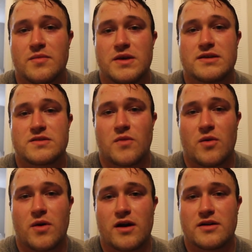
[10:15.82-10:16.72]
be a
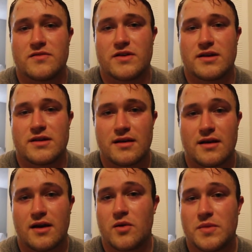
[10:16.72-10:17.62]
small part of it.
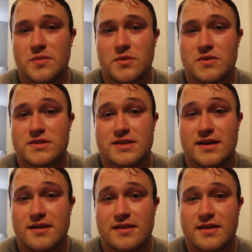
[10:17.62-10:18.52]
I hope people
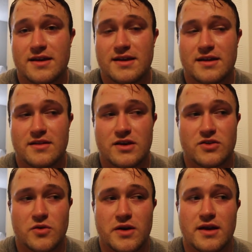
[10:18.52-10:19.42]
see it and they like it and they
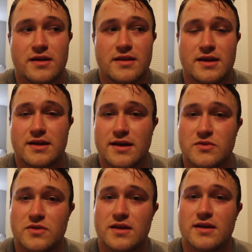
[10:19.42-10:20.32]
enjoy it and they connect
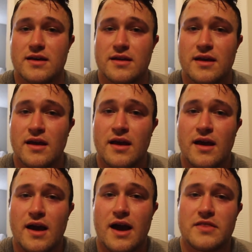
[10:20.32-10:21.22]
with it. And
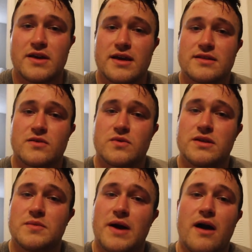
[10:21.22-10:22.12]
I think it's a
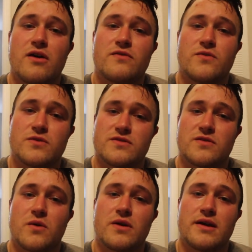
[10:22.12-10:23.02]
really powerful
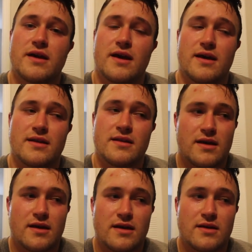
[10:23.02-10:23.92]
story, and
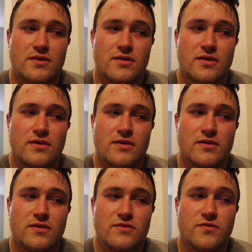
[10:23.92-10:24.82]
it
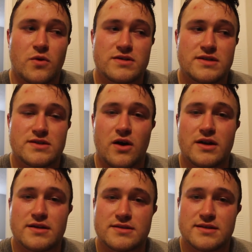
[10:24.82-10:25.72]
forces
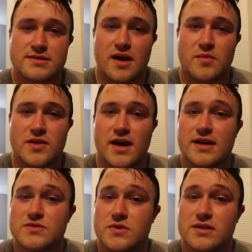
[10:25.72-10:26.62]
audiences to
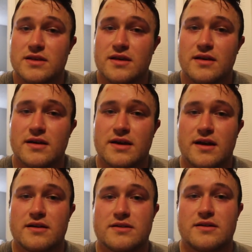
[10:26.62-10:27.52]
empathize with a
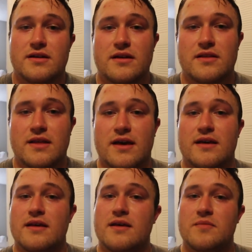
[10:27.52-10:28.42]
character
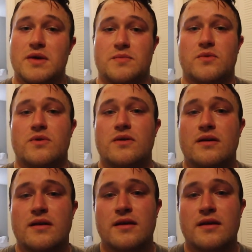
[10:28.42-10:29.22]
that people